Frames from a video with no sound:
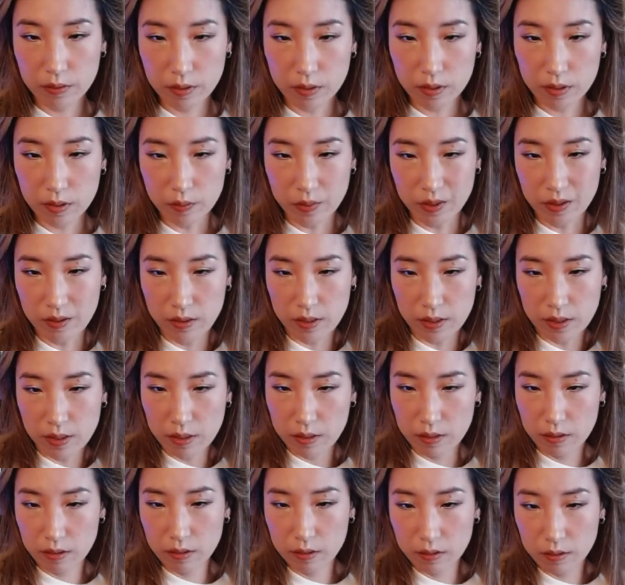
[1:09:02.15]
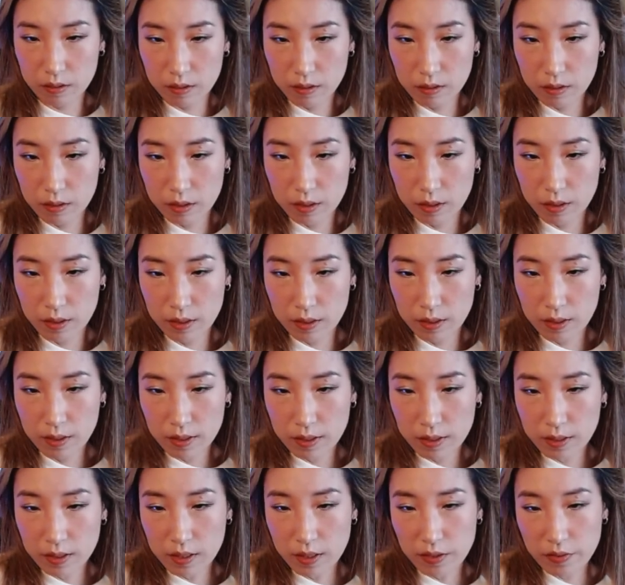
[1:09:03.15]
it smells like.
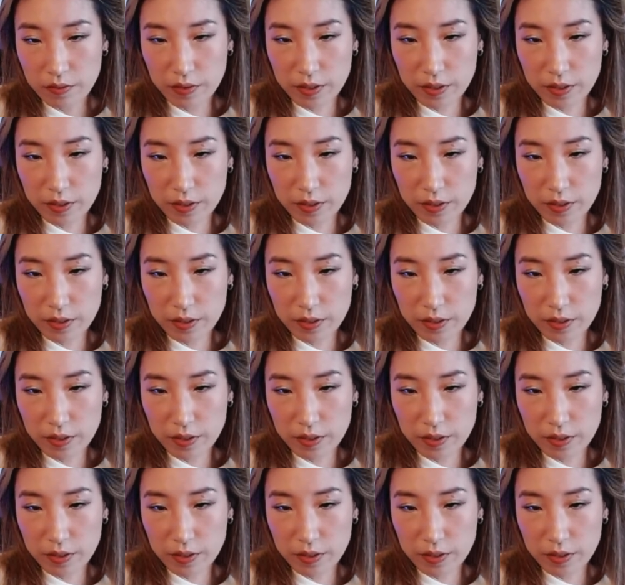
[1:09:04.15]
Love